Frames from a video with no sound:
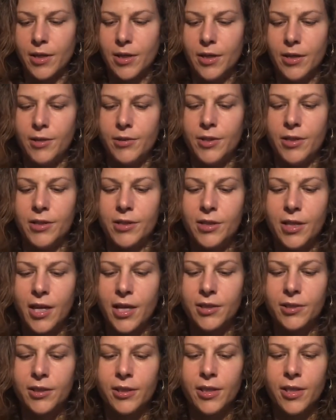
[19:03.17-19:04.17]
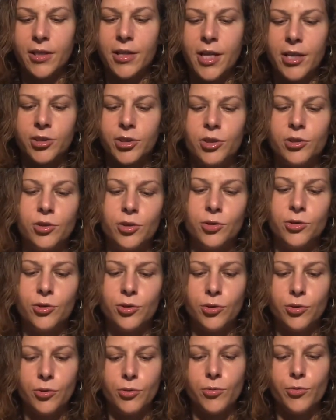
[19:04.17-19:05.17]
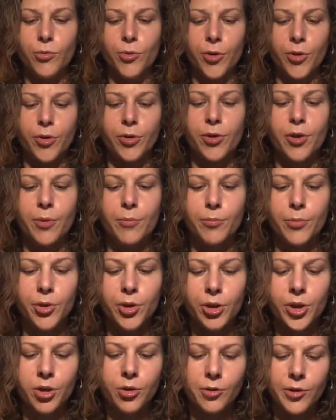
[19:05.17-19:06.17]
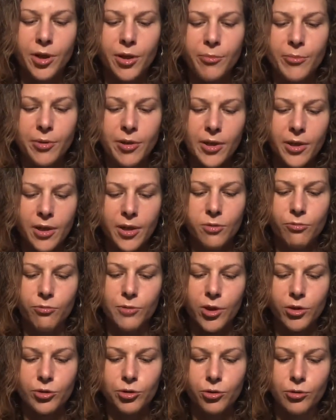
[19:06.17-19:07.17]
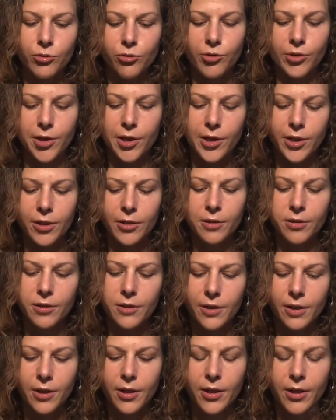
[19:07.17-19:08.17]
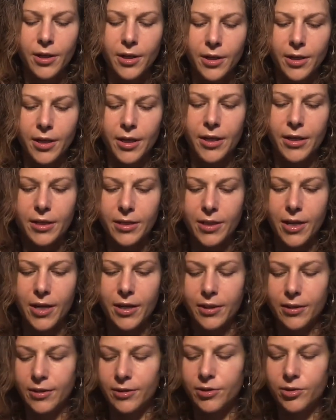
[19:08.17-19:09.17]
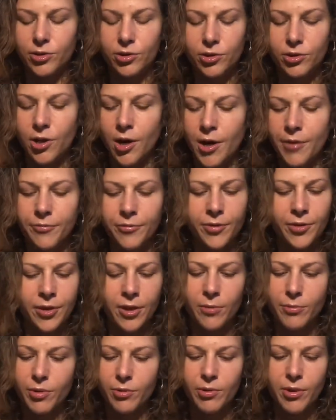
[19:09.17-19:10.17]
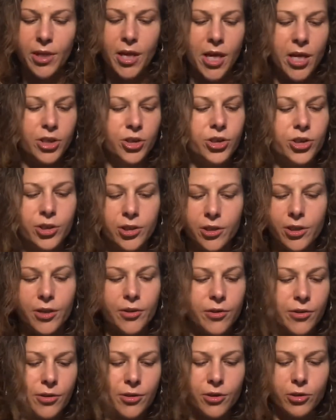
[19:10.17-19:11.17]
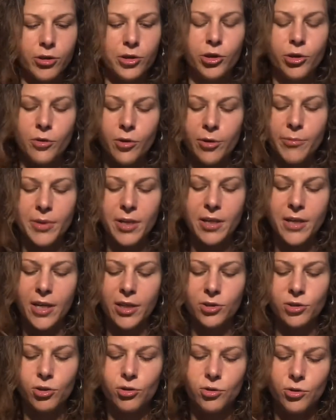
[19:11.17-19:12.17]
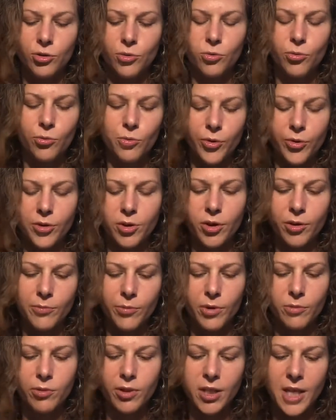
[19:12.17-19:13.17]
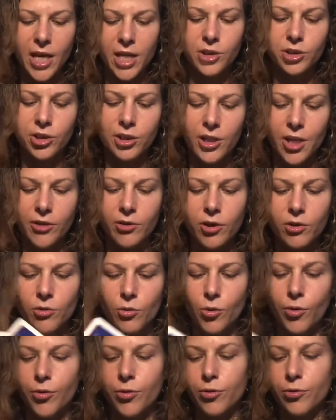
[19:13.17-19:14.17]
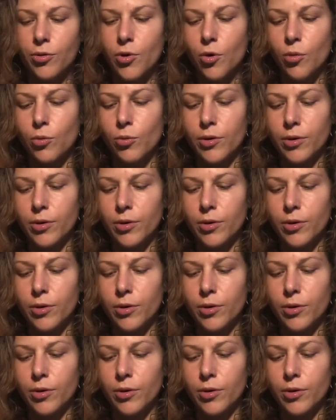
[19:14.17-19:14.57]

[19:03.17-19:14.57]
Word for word: This has a connection to do with Mercury being in retrograde, and it there's a ton for communication. They're showing me it has to do with communication and the North Node.